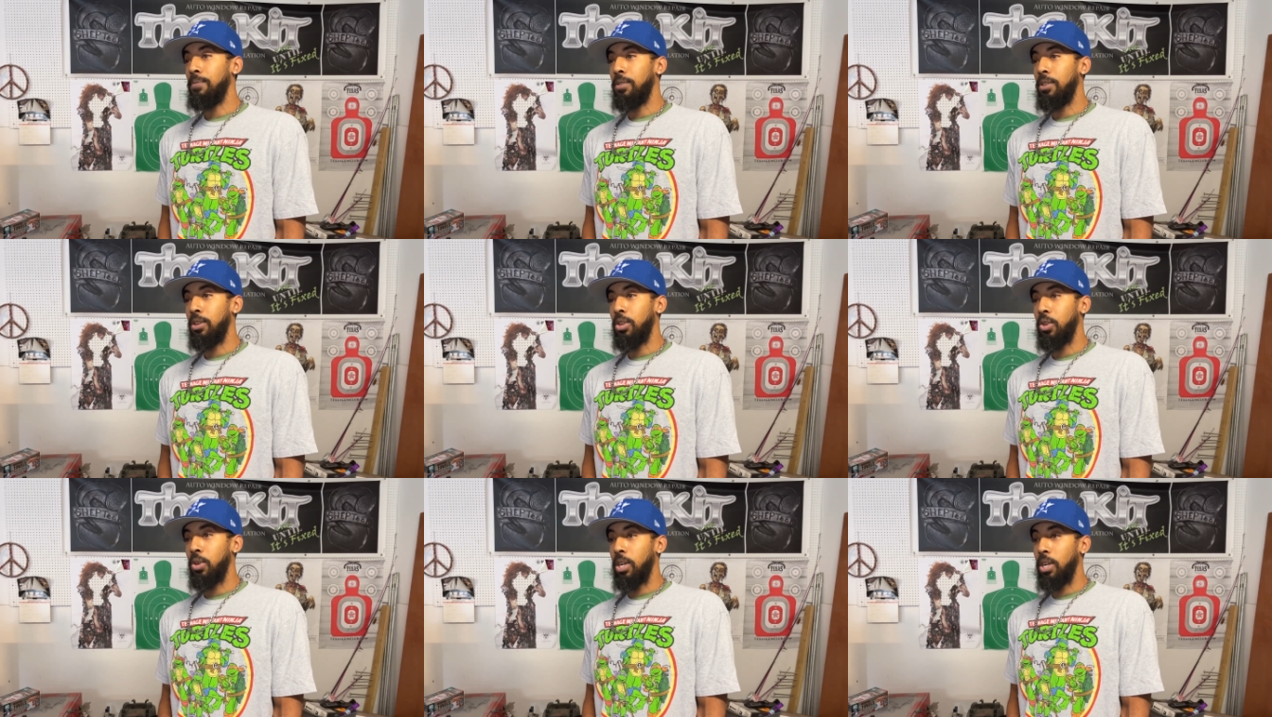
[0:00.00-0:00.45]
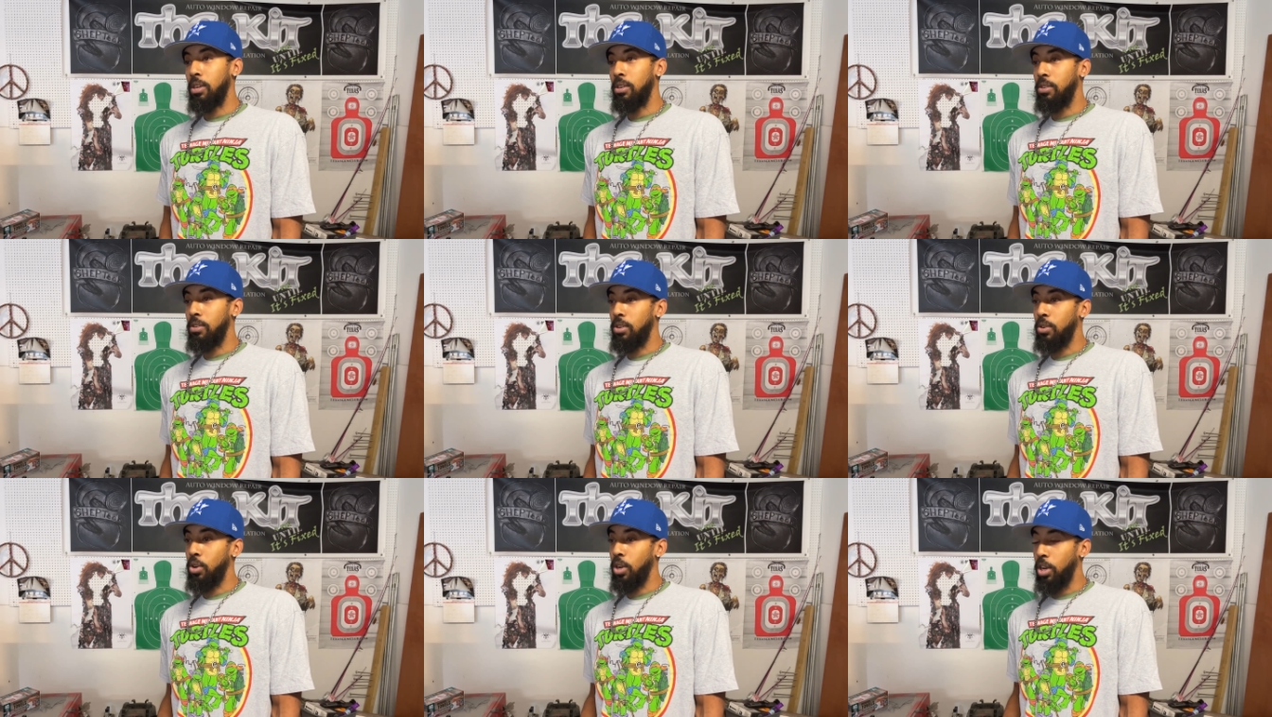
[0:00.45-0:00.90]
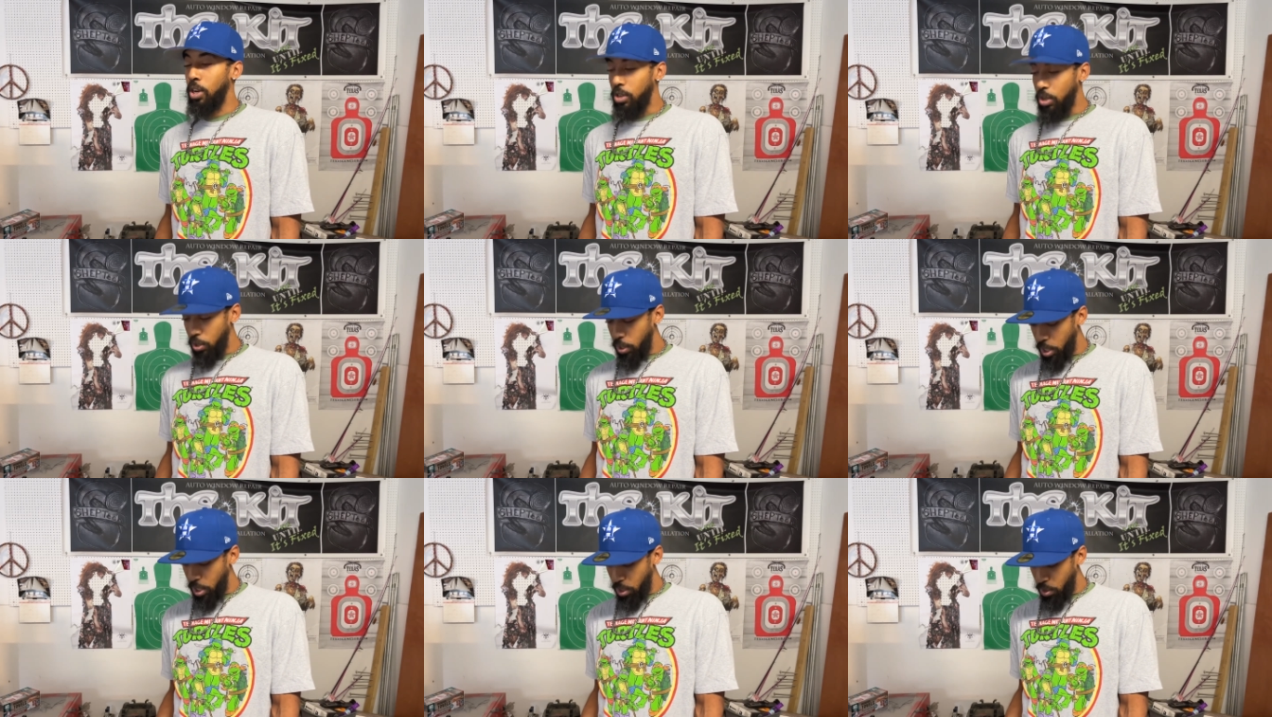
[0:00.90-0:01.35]

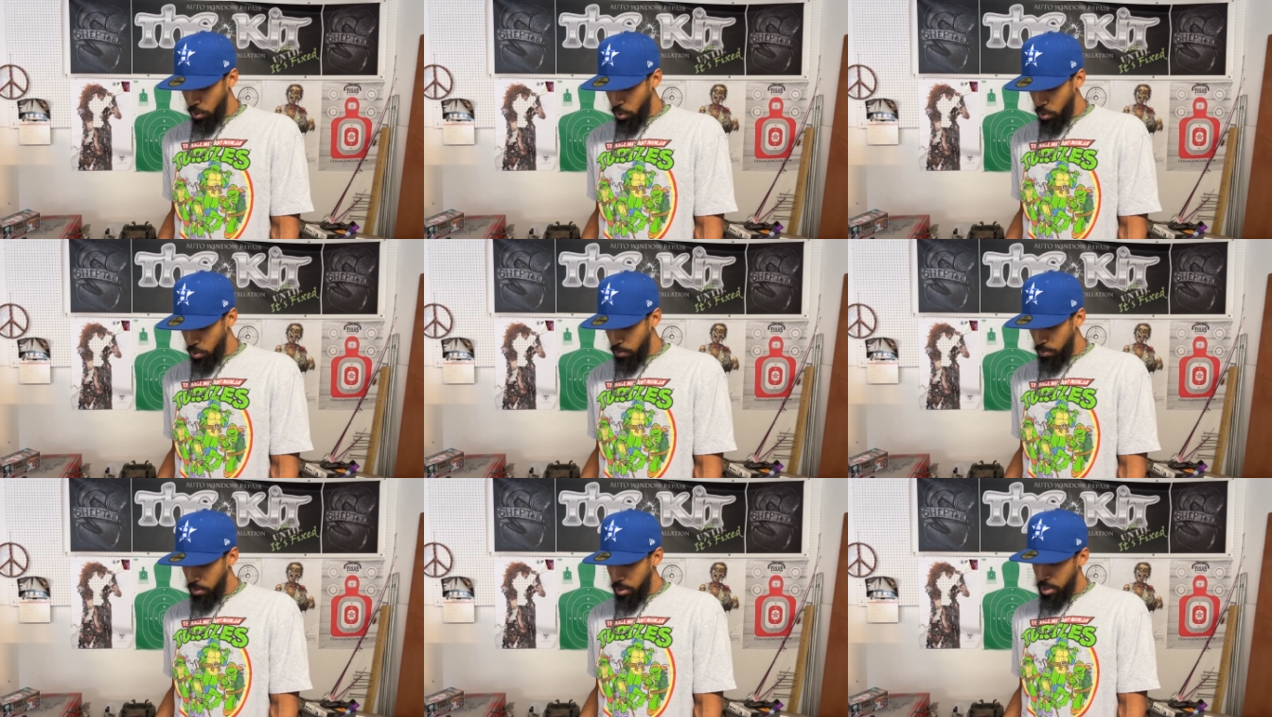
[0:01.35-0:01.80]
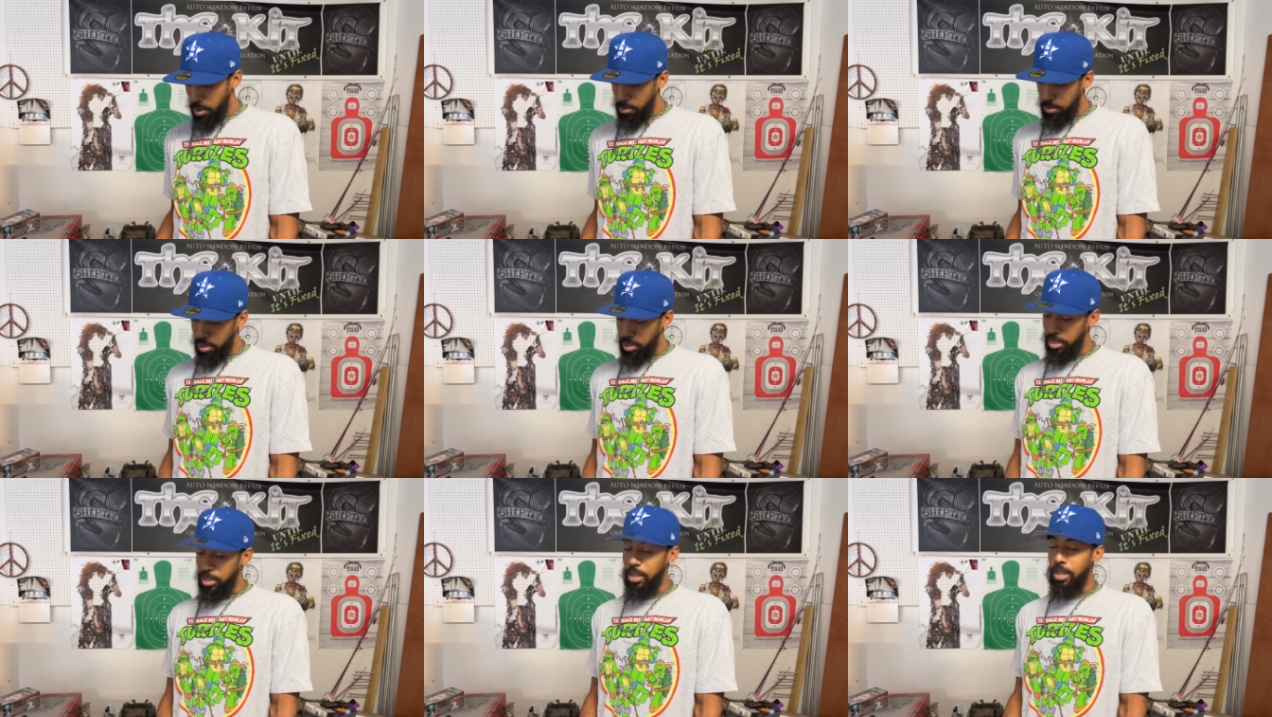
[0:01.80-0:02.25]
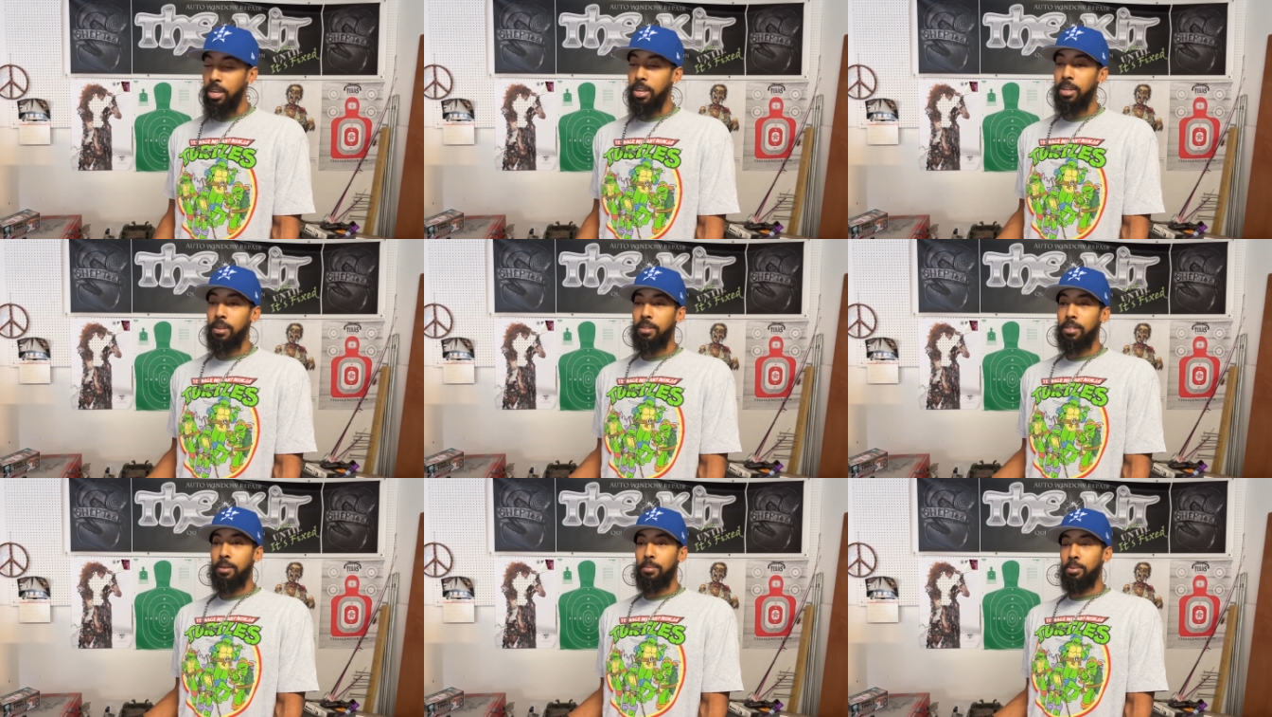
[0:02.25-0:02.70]
trigger group, plus
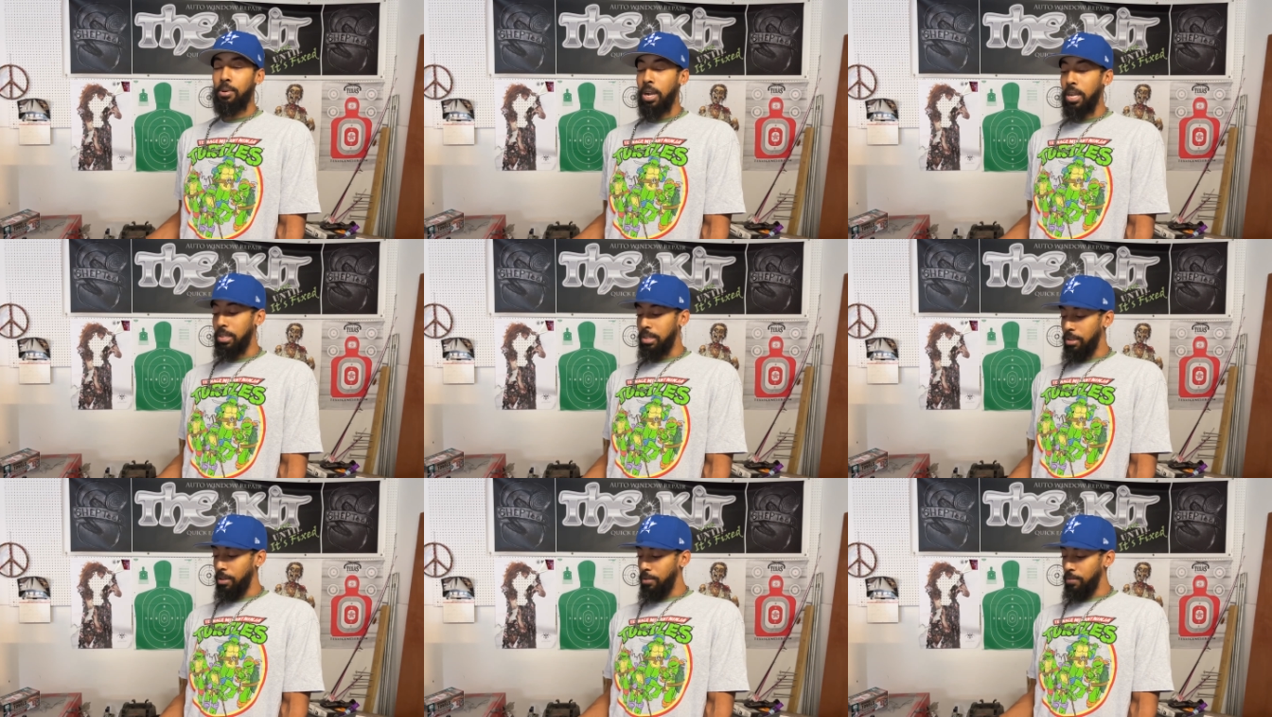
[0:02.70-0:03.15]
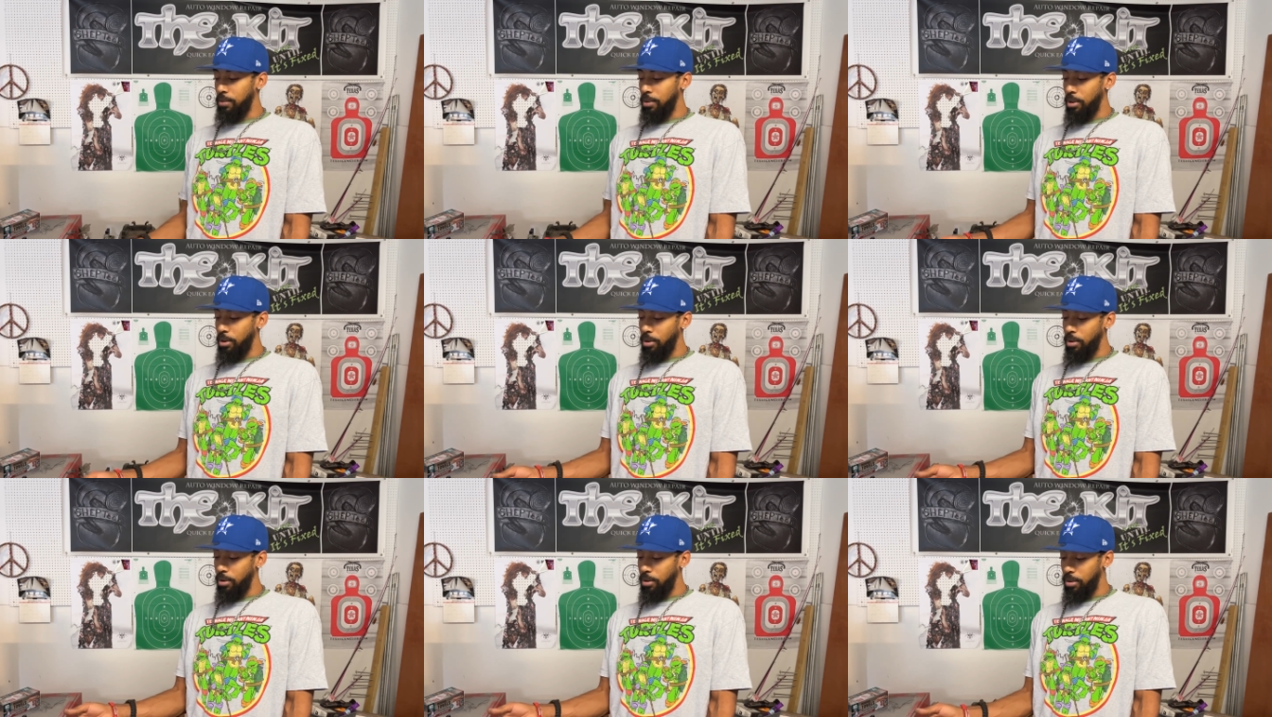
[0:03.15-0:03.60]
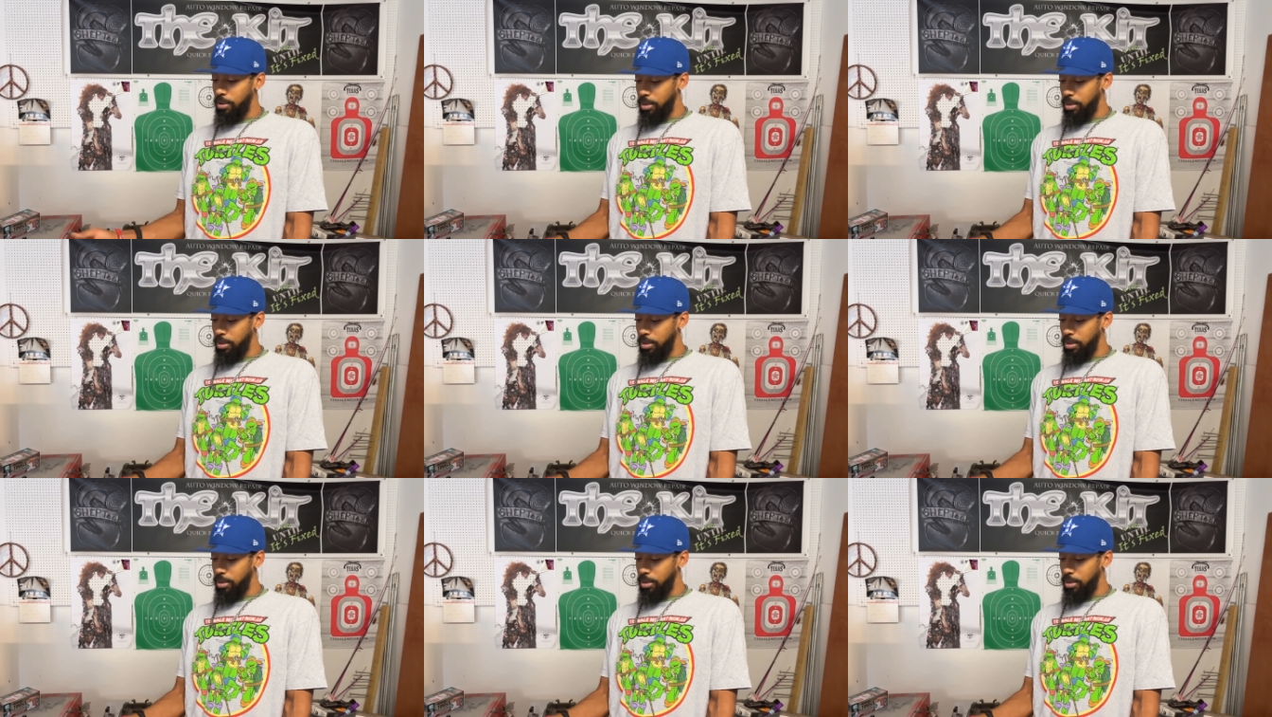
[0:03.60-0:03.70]
the price of your